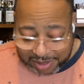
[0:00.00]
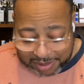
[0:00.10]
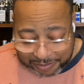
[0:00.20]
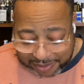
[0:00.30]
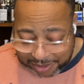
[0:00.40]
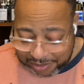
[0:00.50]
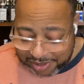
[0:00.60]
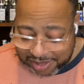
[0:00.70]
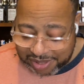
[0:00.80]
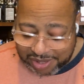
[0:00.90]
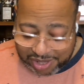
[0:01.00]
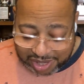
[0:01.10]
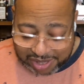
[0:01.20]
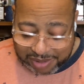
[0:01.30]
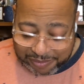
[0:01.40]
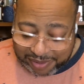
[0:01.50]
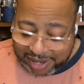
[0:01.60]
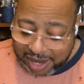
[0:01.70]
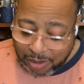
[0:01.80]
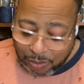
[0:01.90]
the fragrances just flat
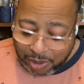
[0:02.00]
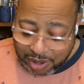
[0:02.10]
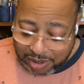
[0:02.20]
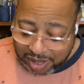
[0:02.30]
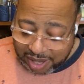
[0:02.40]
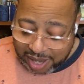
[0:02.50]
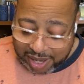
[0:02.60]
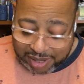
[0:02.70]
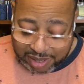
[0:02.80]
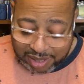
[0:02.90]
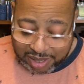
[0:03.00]
out work, and